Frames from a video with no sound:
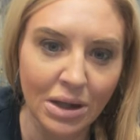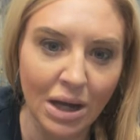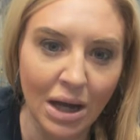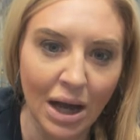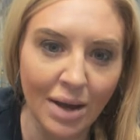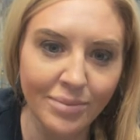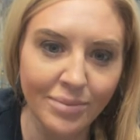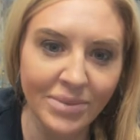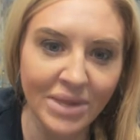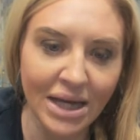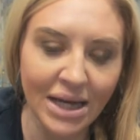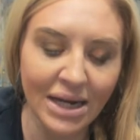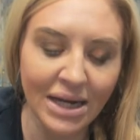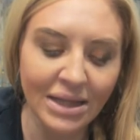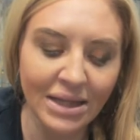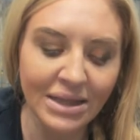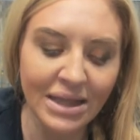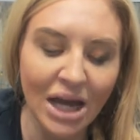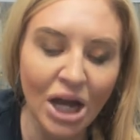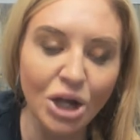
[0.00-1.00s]
I'm
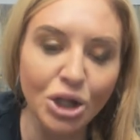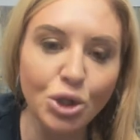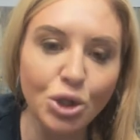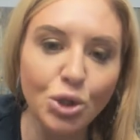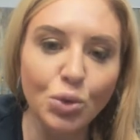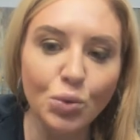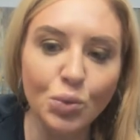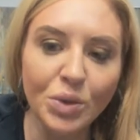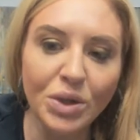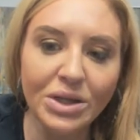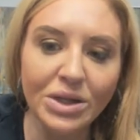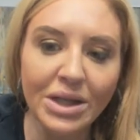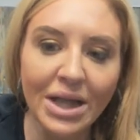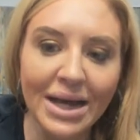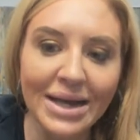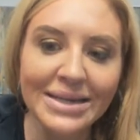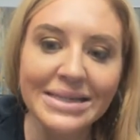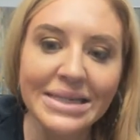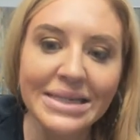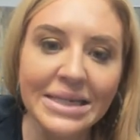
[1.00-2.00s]
getting that you
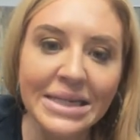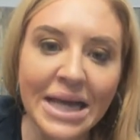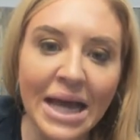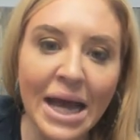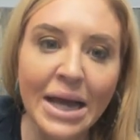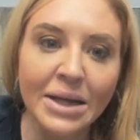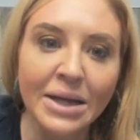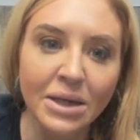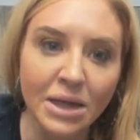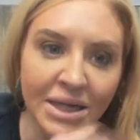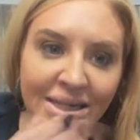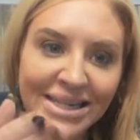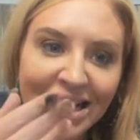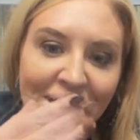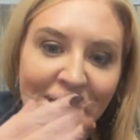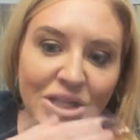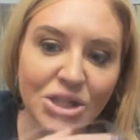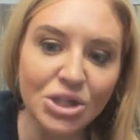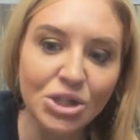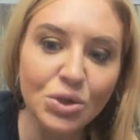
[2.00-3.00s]
realized again, it
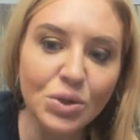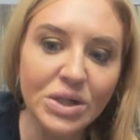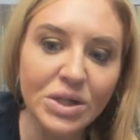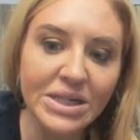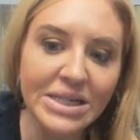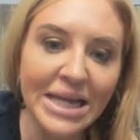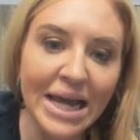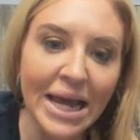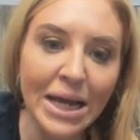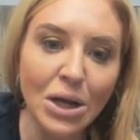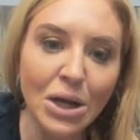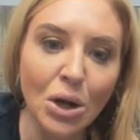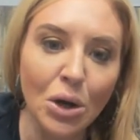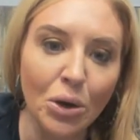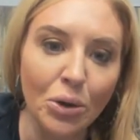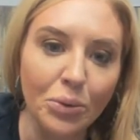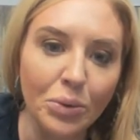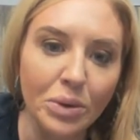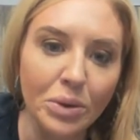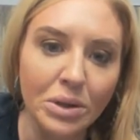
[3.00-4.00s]
takes two to
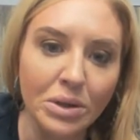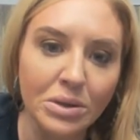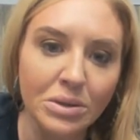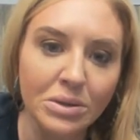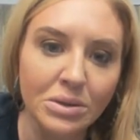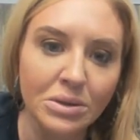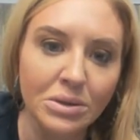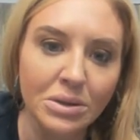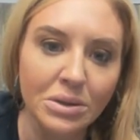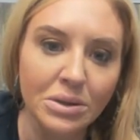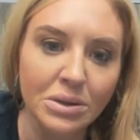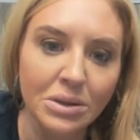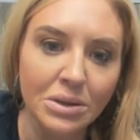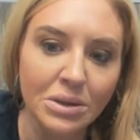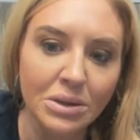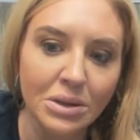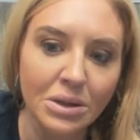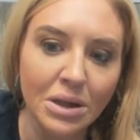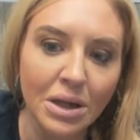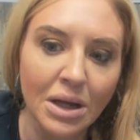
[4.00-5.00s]
tango.
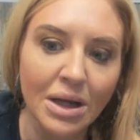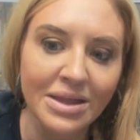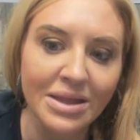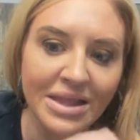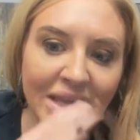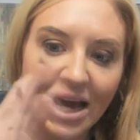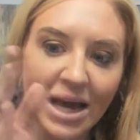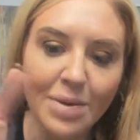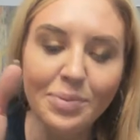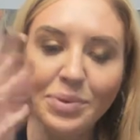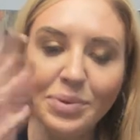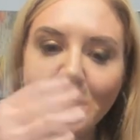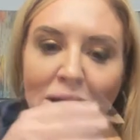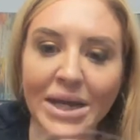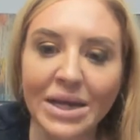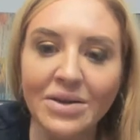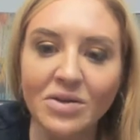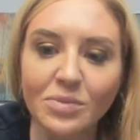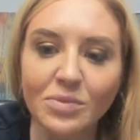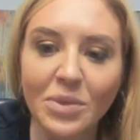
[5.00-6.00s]
They
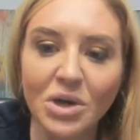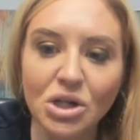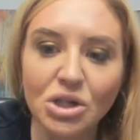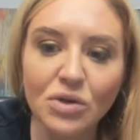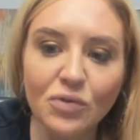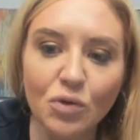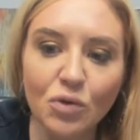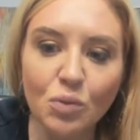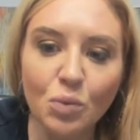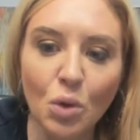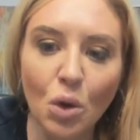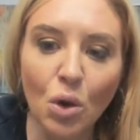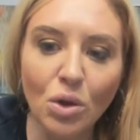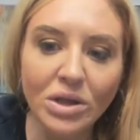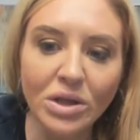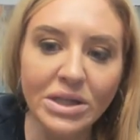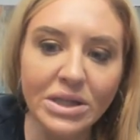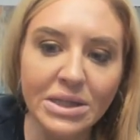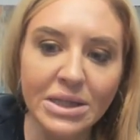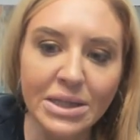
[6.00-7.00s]
played as much of a role
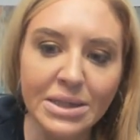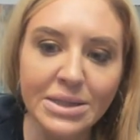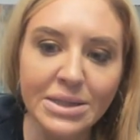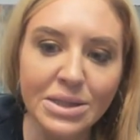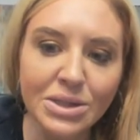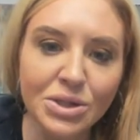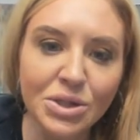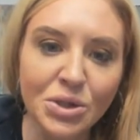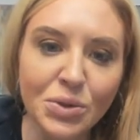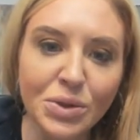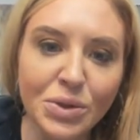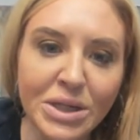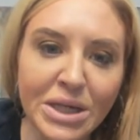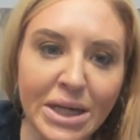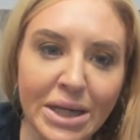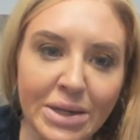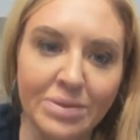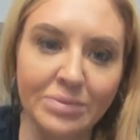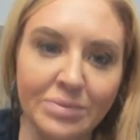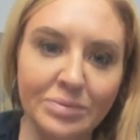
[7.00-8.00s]
in this as you
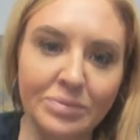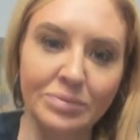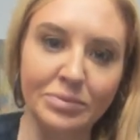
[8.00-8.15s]
did.